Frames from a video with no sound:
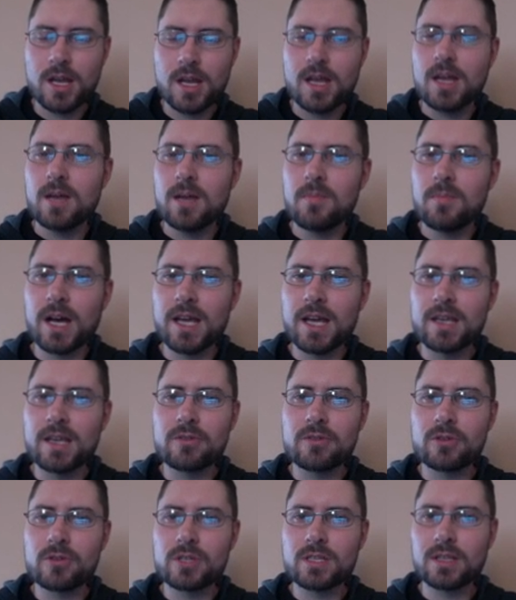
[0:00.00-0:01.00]
by
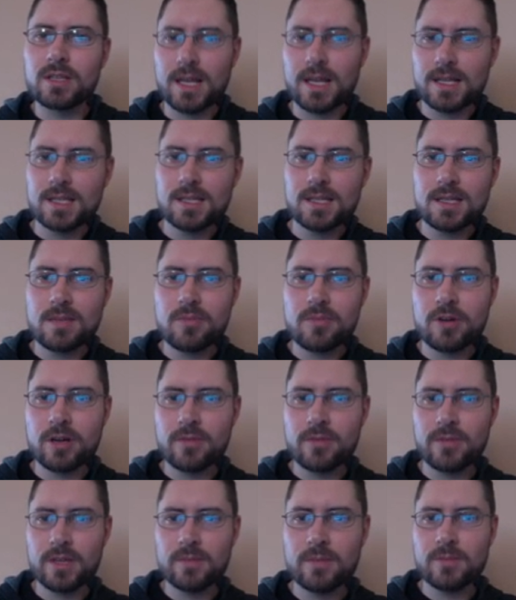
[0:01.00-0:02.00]
either selecting that part of
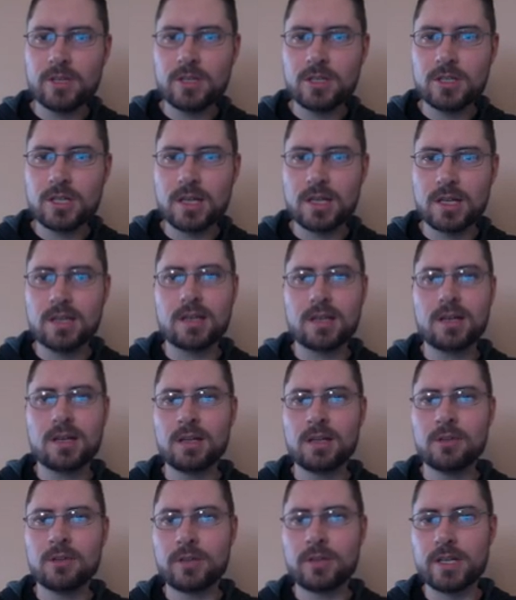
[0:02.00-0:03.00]
an image and
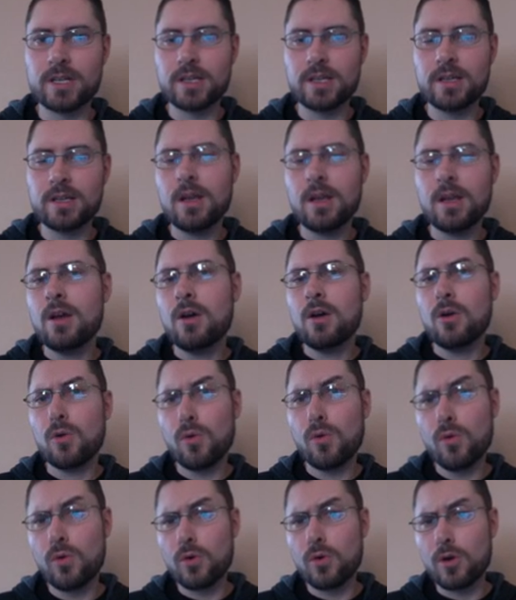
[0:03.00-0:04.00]
coloring it,
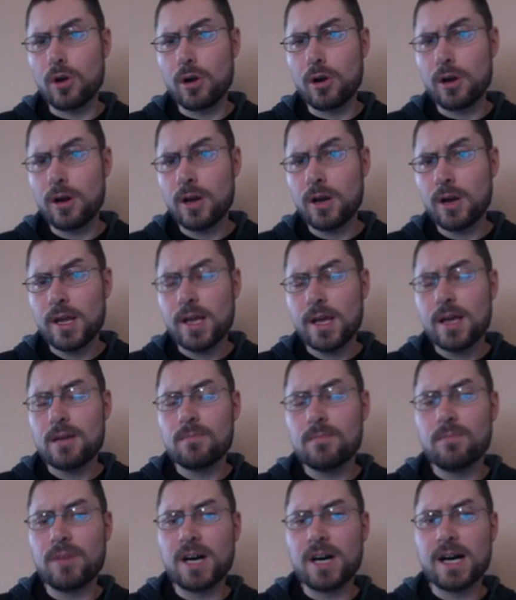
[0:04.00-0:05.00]
or
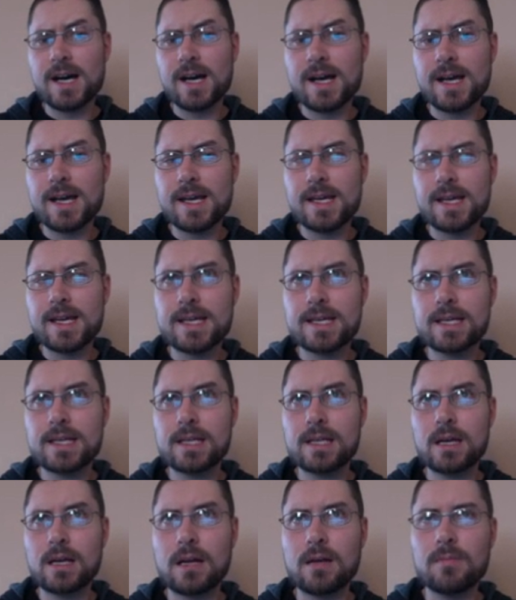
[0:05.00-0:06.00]
by
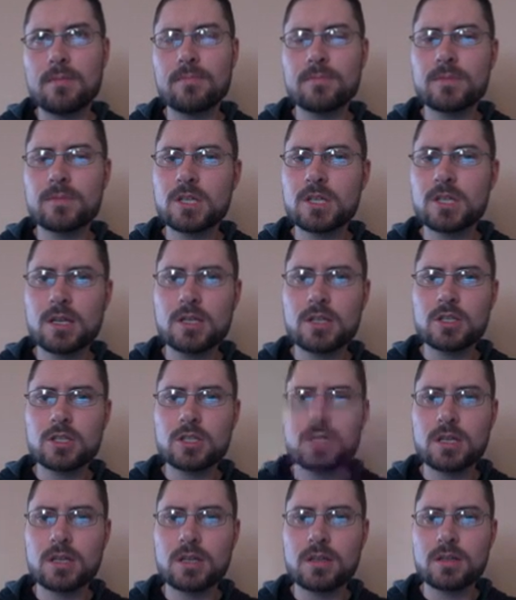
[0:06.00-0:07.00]

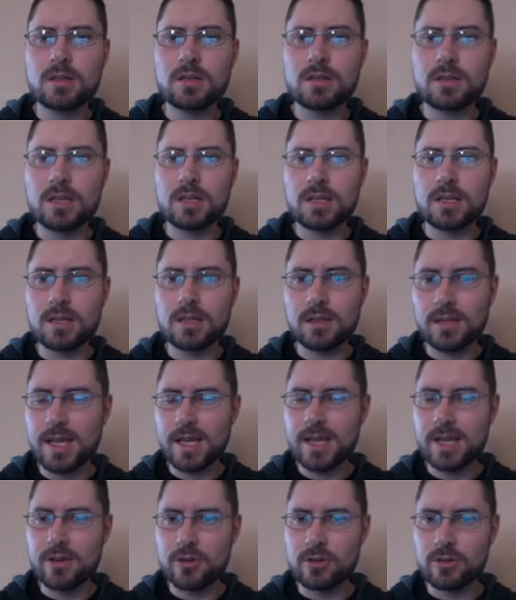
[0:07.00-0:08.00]
changing the
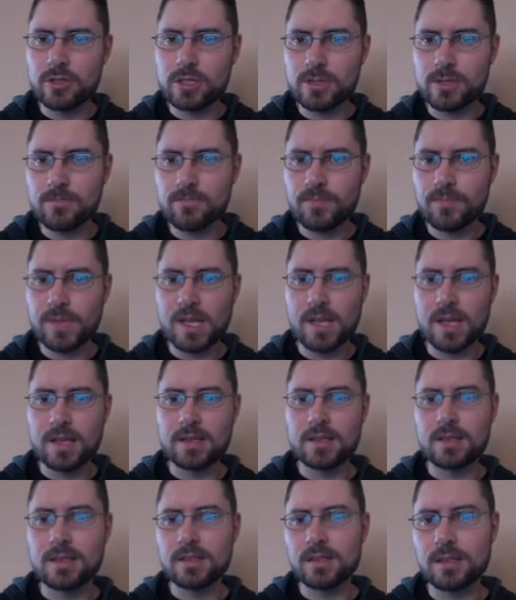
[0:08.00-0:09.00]
layers and
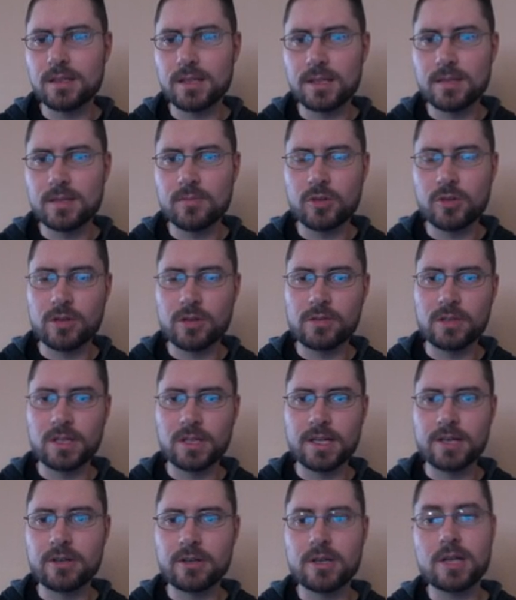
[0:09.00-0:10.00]
then deleting part of the
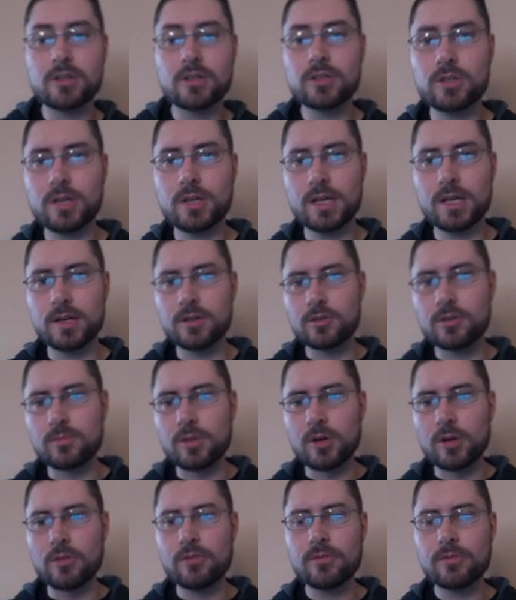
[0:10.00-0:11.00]
layer. I'll show you how to do both.